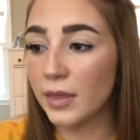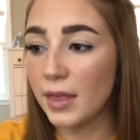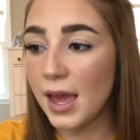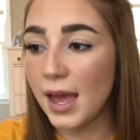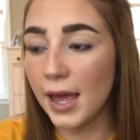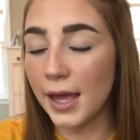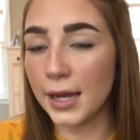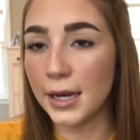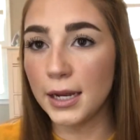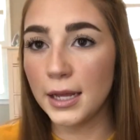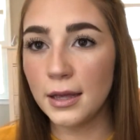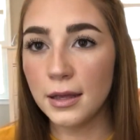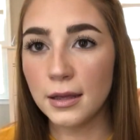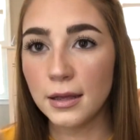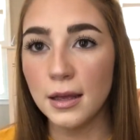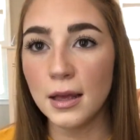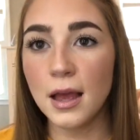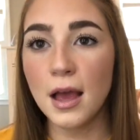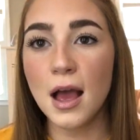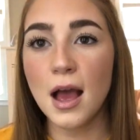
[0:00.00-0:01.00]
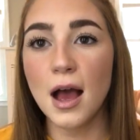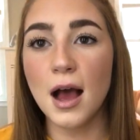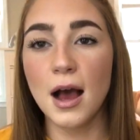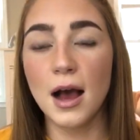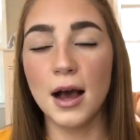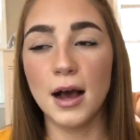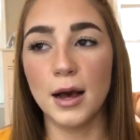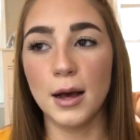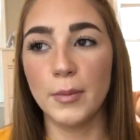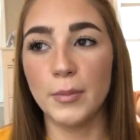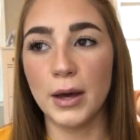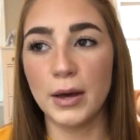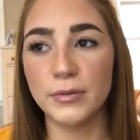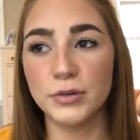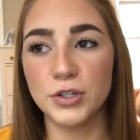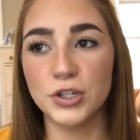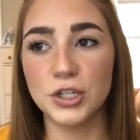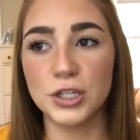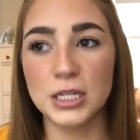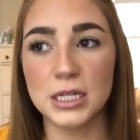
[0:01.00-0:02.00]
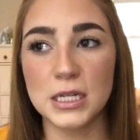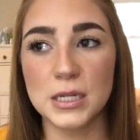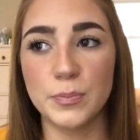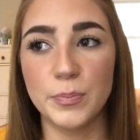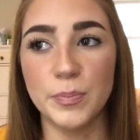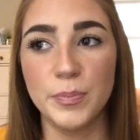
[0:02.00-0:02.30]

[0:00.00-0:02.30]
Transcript: Then I was just